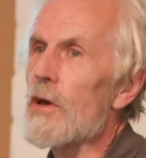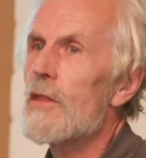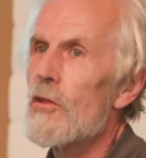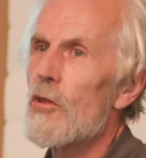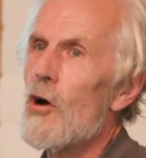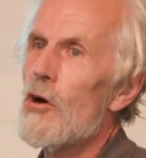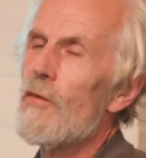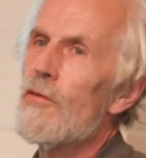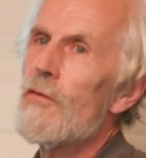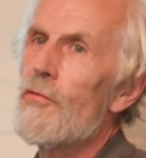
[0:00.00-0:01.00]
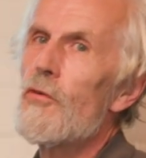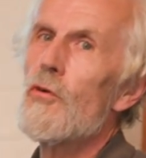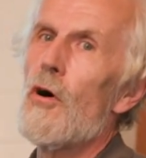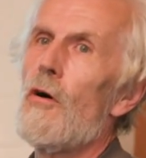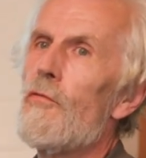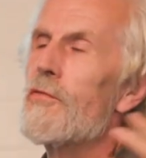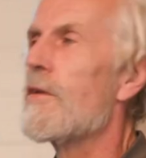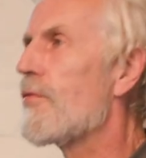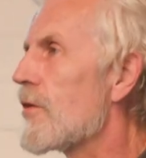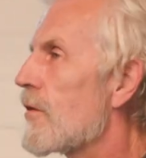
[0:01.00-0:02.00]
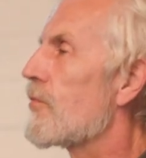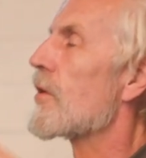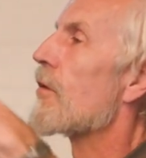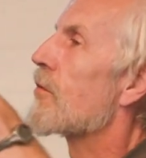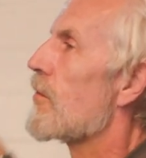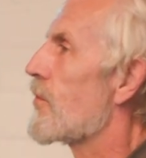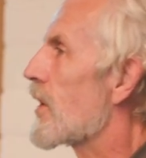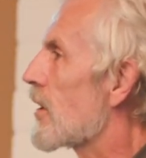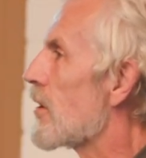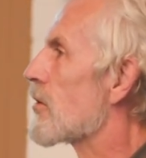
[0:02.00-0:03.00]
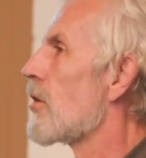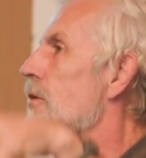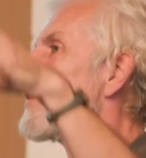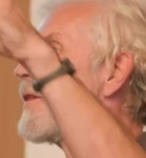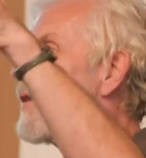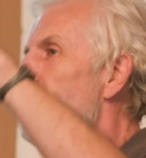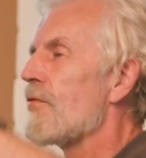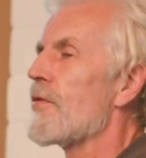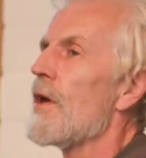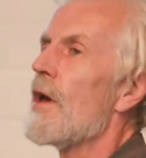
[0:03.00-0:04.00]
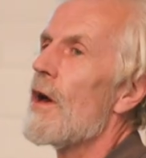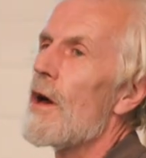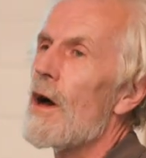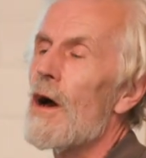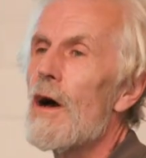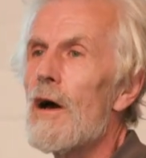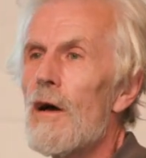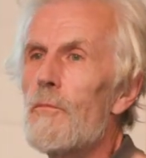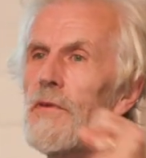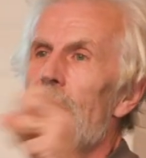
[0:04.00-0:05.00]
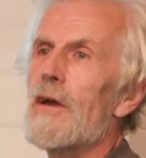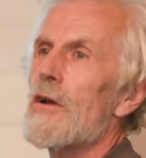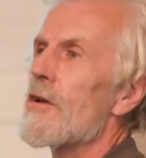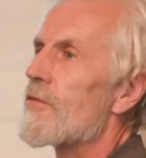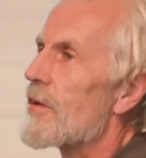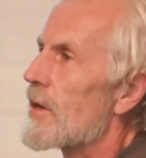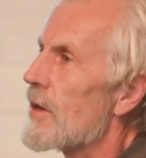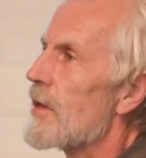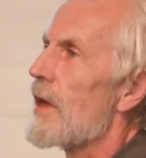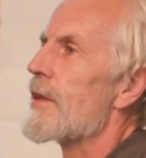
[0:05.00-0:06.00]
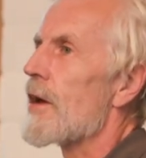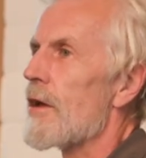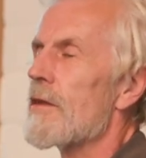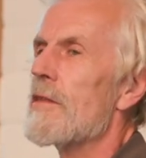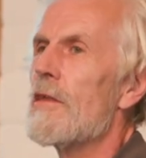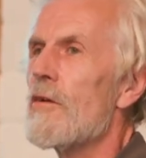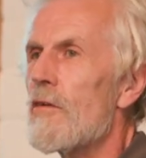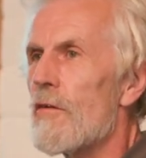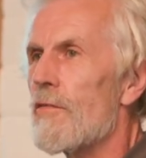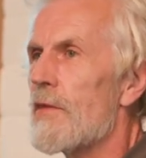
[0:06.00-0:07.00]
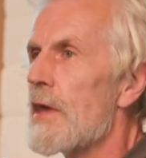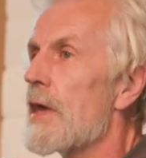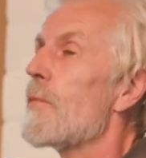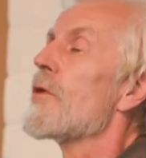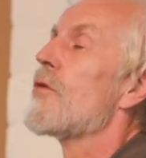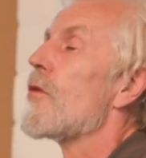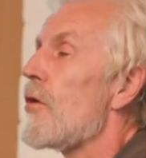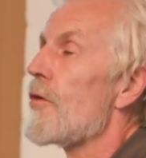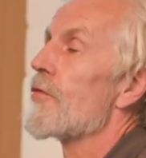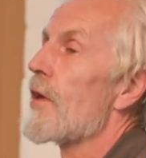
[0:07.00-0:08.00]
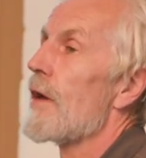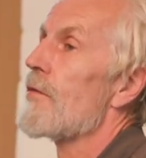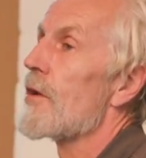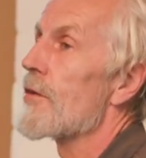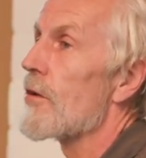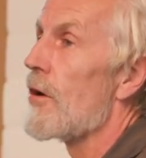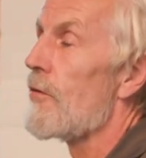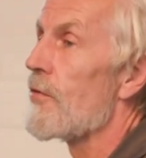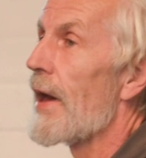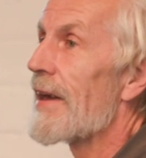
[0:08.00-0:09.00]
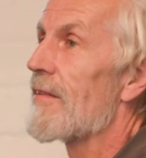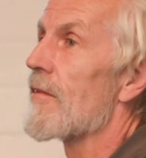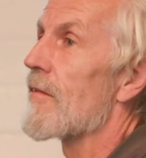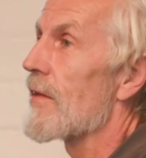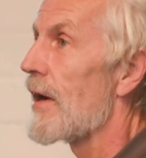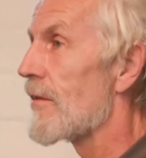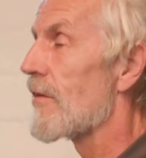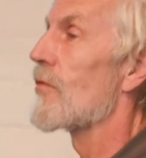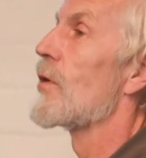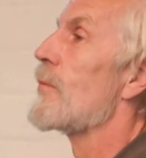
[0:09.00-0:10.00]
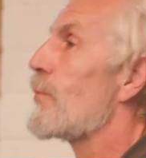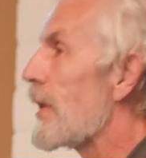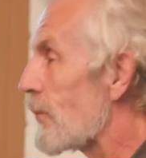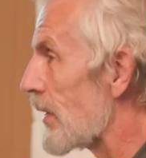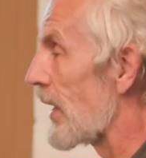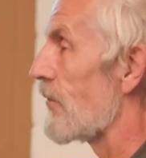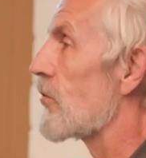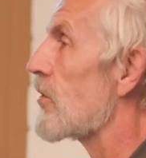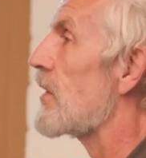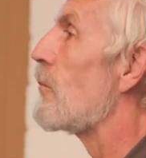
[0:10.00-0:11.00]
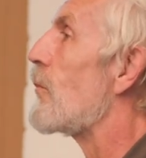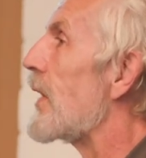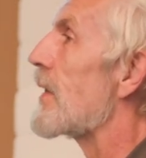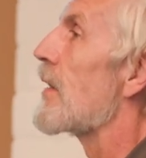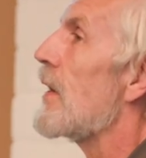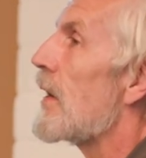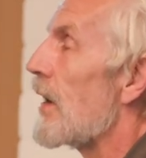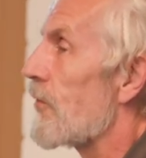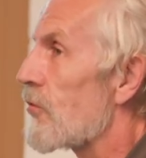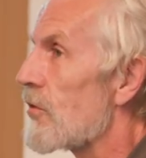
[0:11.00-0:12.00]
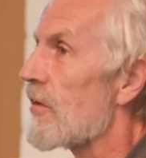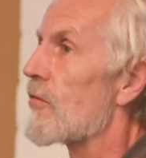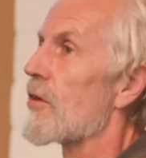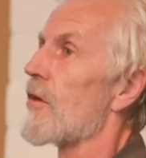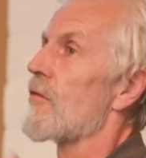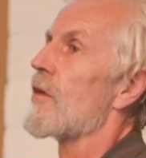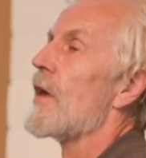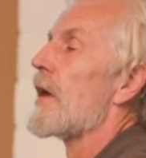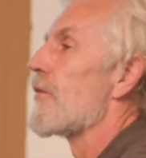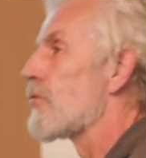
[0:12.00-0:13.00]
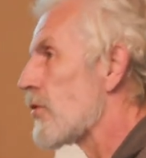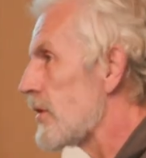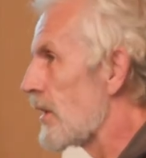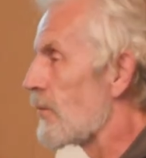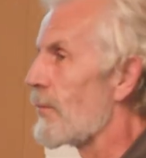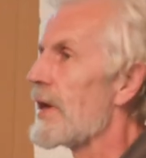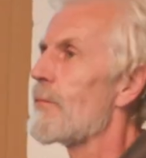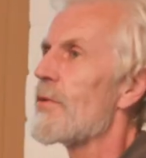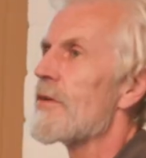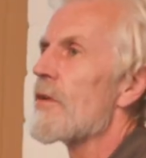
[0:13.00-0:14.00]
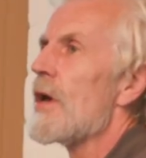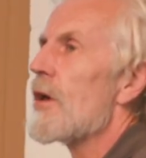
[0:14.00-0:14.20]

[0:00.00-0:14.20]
You get an overview of different philosophical, cognitive, uh, psychological, and other theories of thinking, but you also have a lot of exercises where people have to debate, have to discuss, have to read papers.